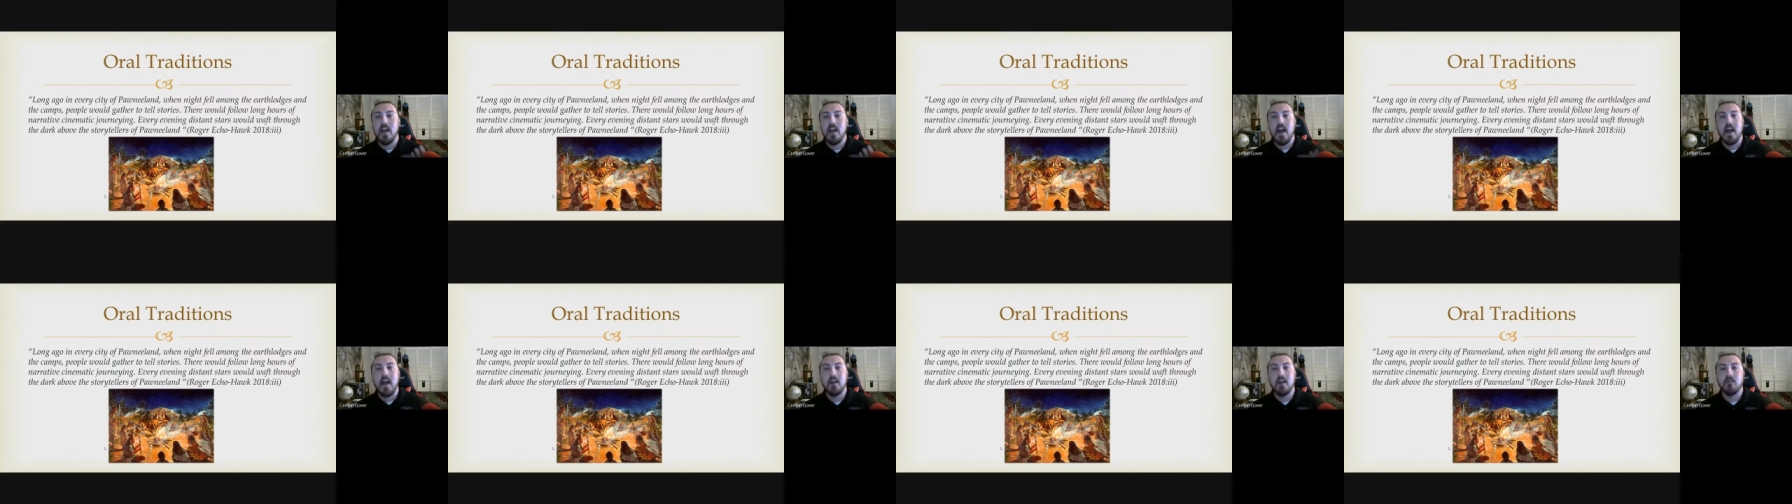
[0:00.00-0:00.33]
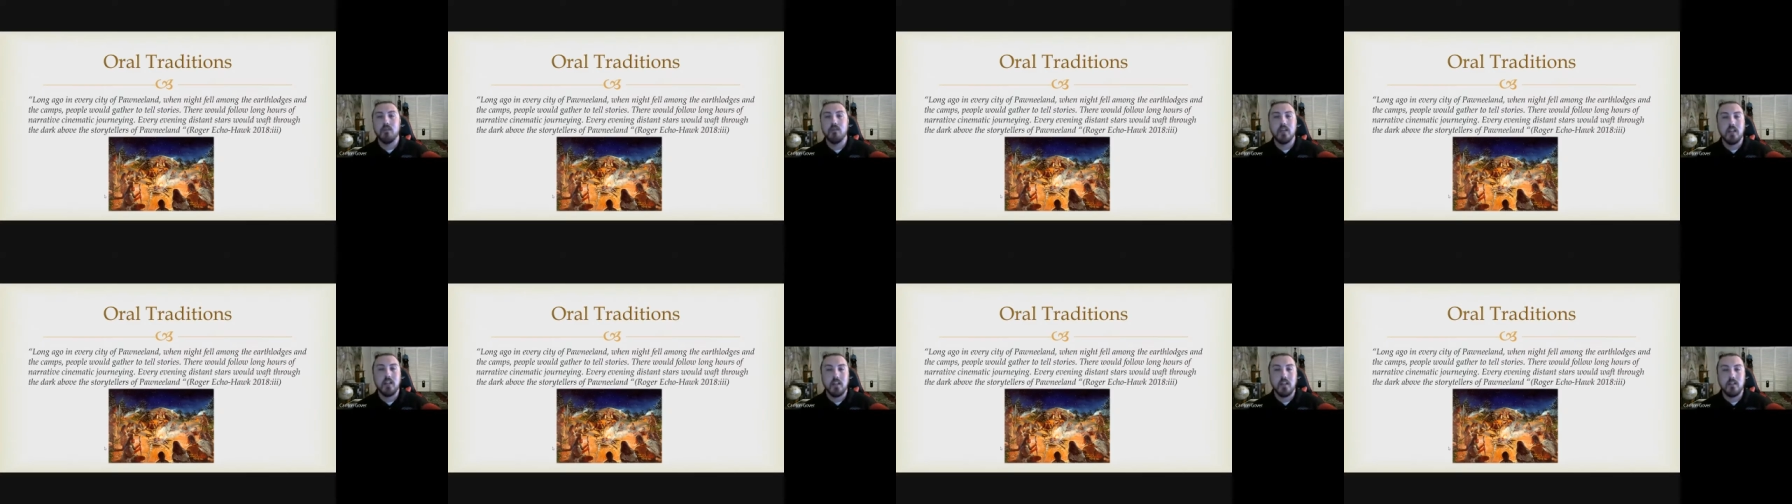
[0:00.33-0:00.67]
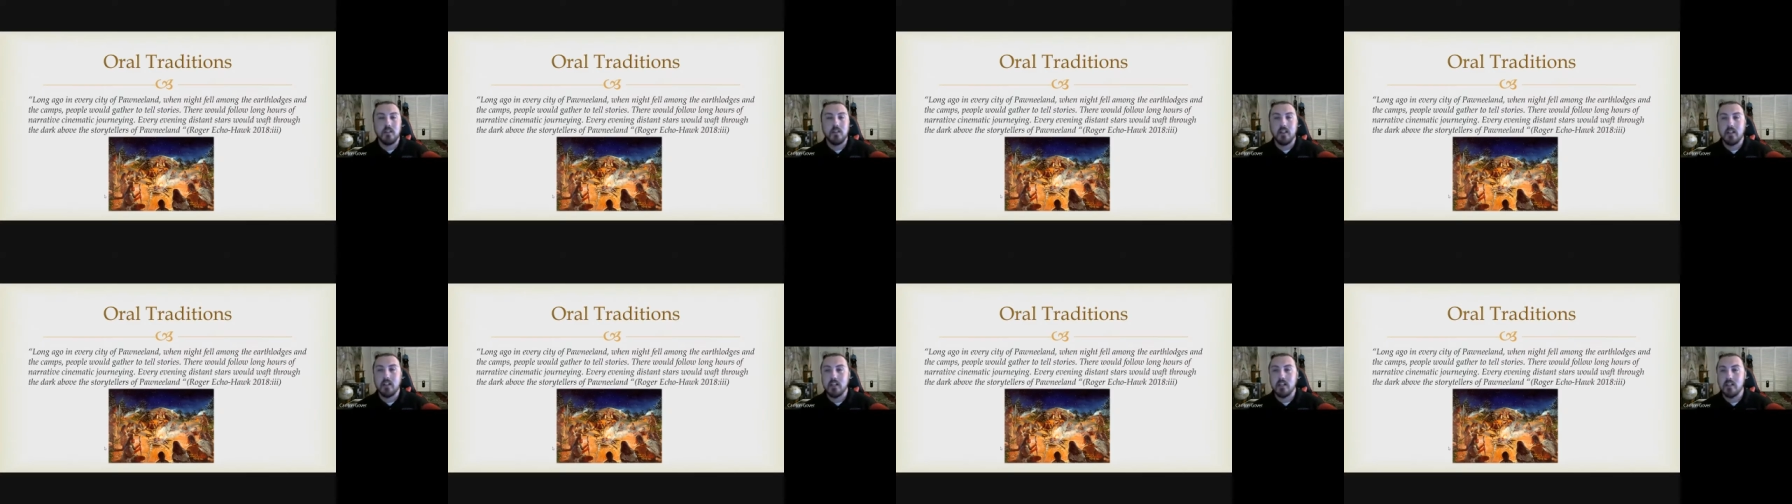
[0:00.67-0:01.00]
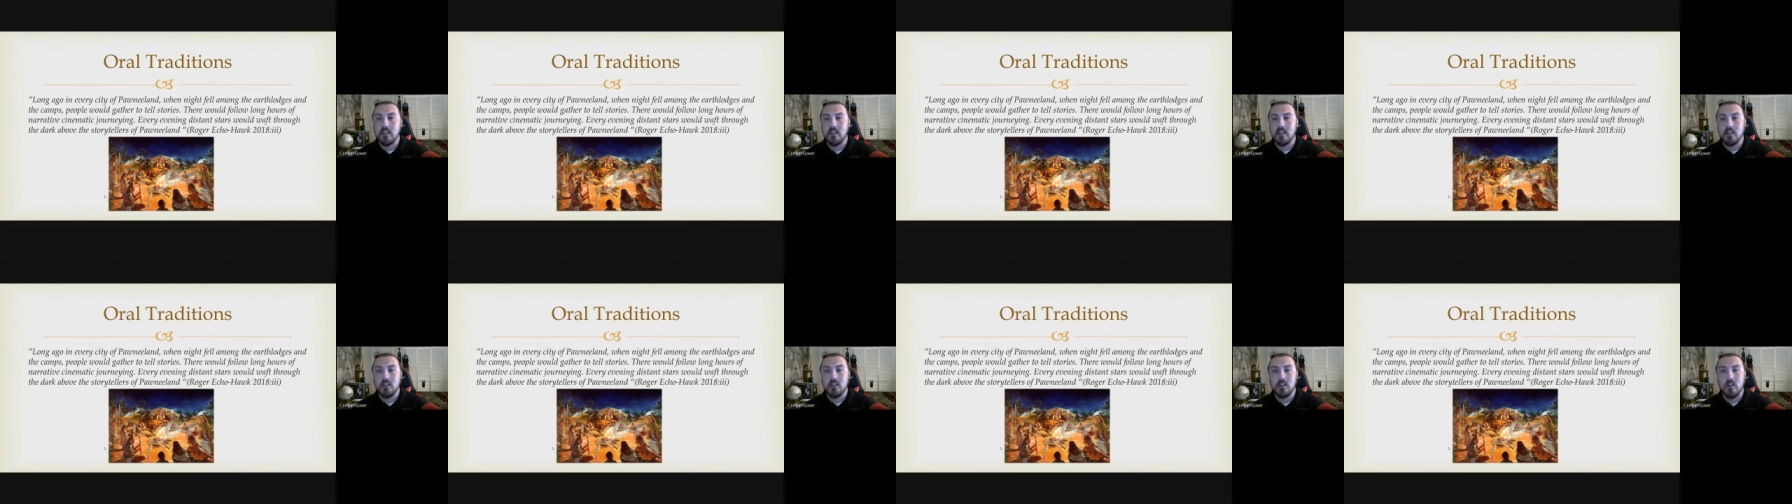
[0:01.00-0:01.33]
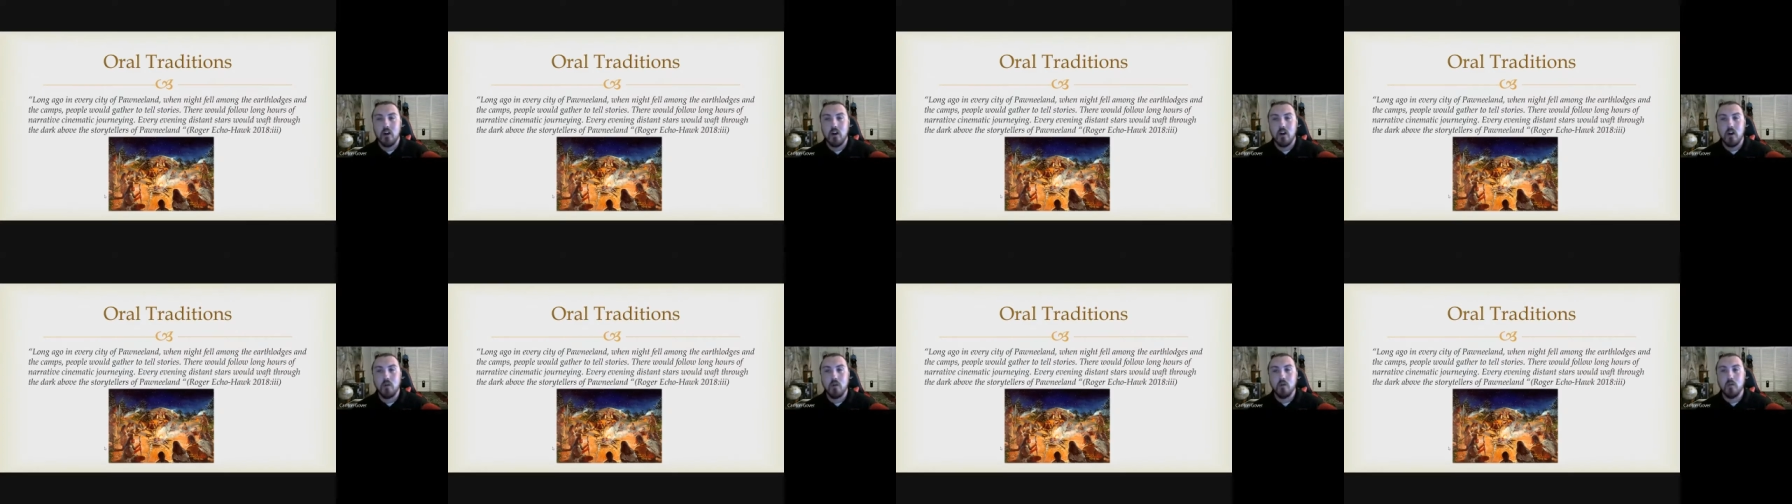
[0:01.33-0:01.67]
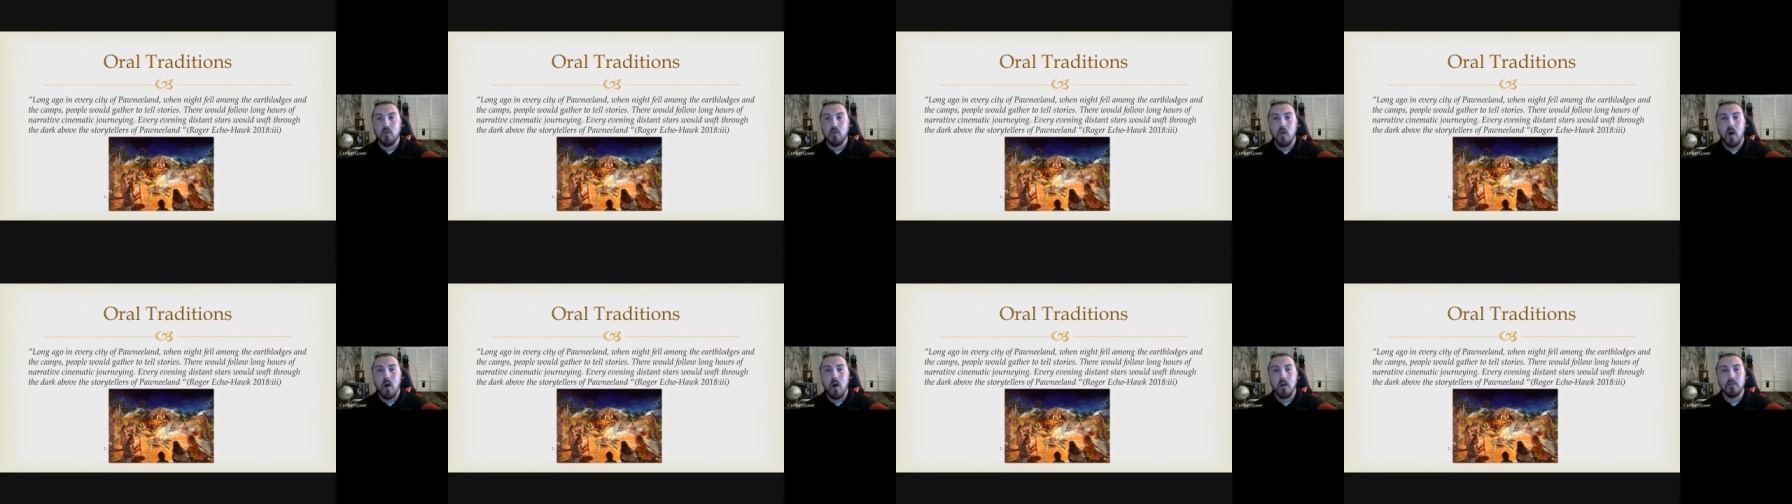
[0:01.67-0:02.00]
every evening distant star
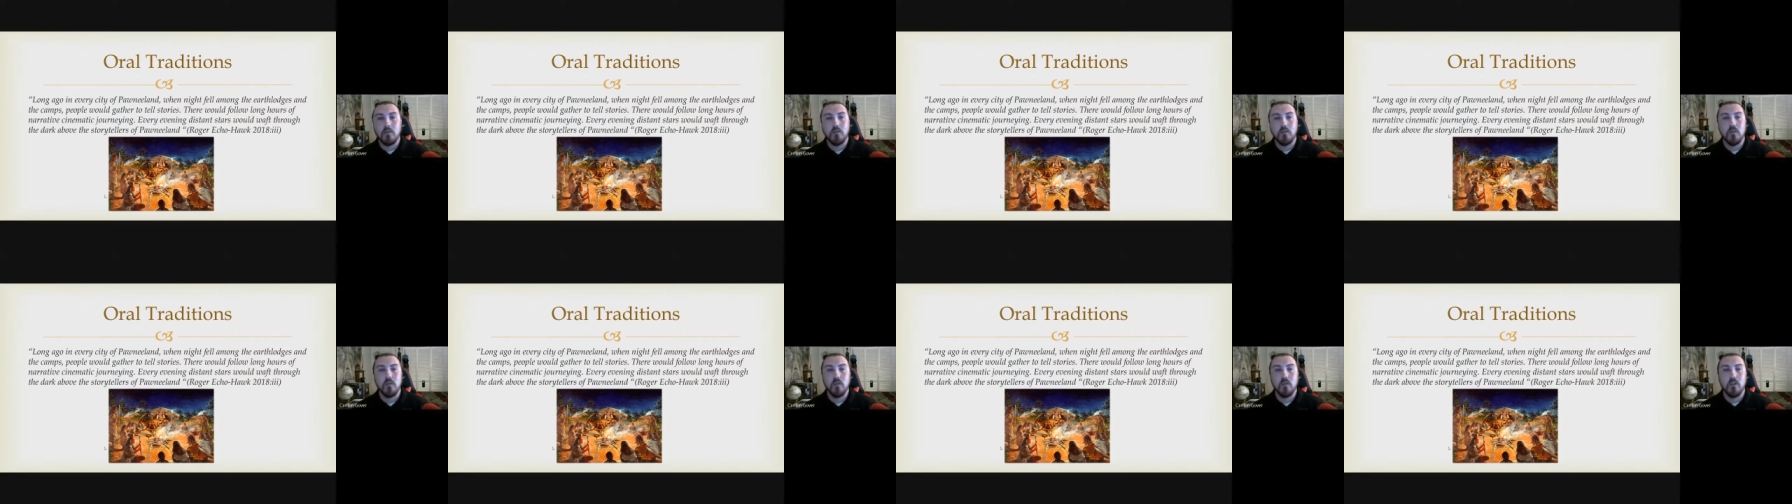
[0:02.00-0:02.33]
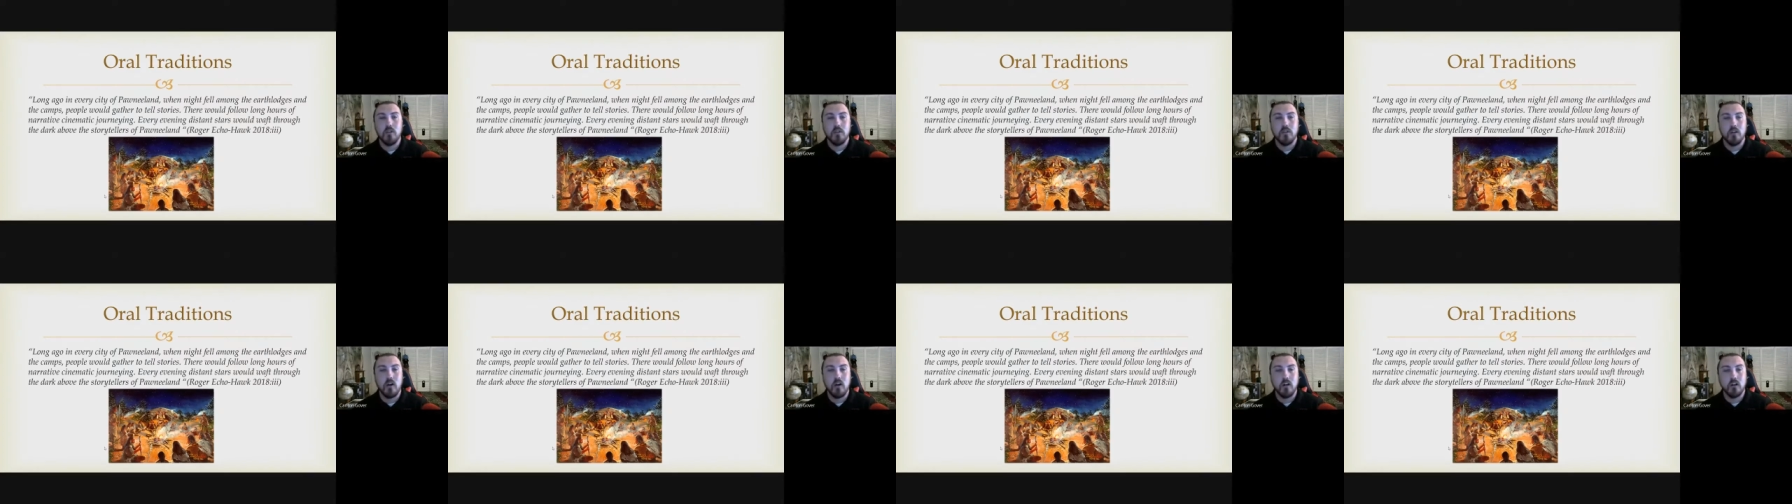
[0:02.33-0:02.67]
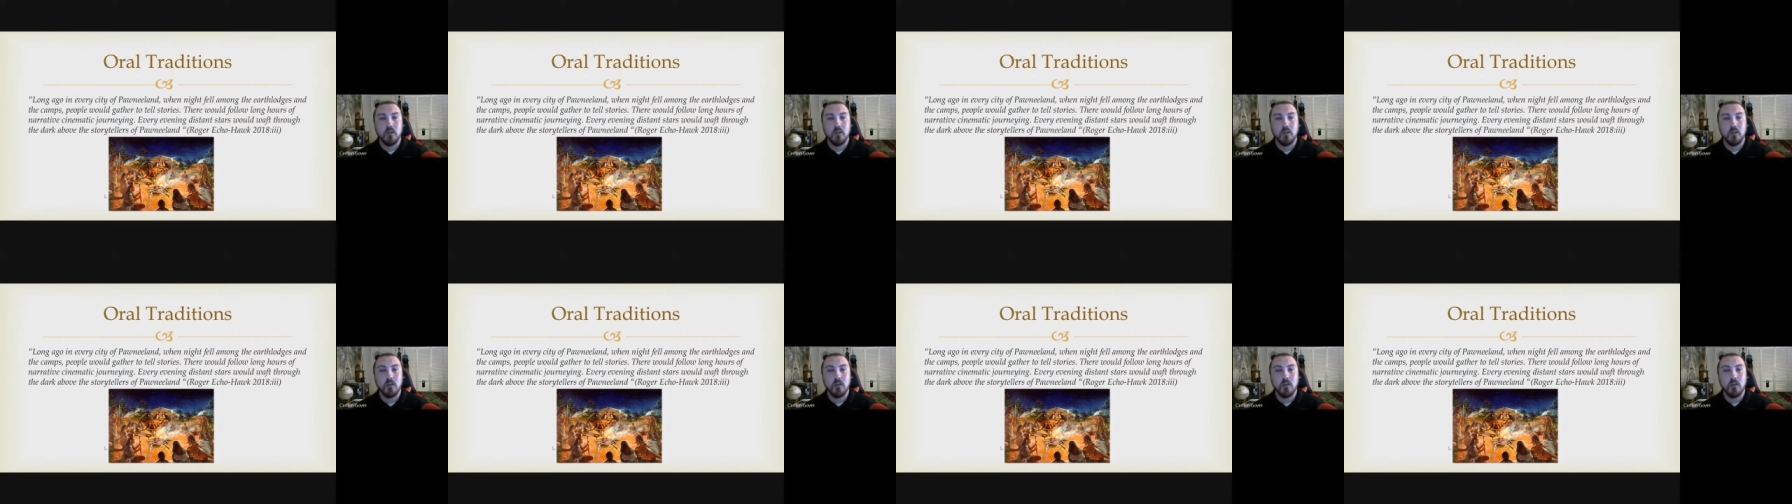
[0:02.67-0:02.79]
would waft through the dark